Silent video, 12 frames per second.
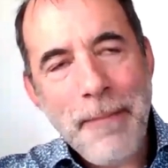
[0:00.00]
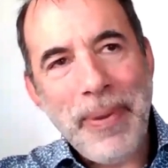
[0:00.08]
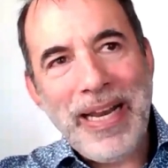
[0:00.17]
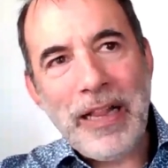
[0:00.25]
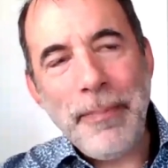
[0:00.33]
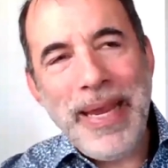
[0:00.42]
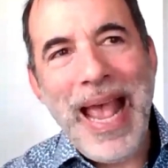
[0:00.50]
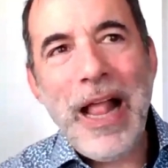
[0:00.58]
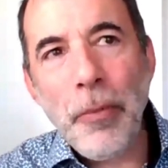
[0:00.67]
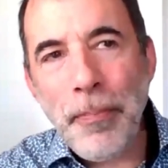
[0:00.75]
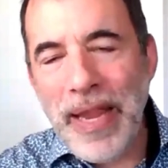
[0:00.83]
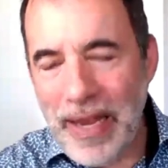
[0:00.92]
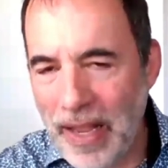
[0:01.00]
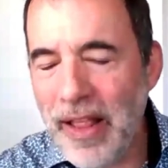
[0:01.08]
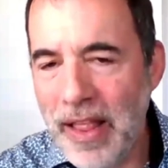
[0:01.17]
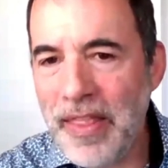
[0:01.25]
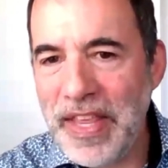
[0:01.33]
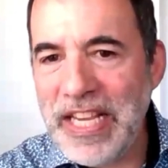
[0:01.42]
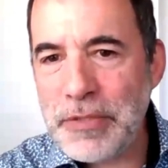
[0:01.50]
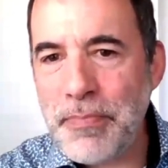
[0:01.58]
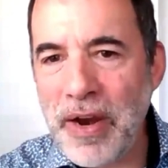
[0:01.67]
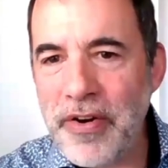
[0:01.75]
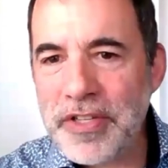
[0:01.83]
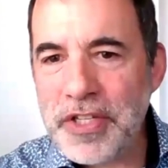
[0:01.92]
but it'll be helping these
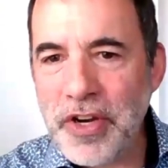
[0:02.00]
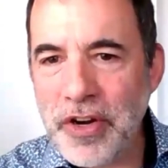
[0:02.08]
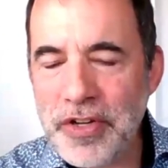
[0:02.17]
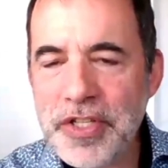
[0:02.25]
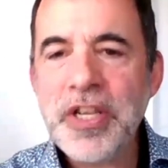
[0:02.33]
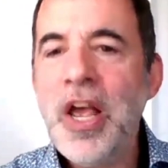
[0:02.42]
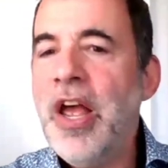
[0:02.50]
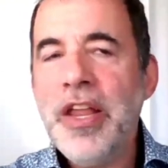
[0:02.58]
barristers,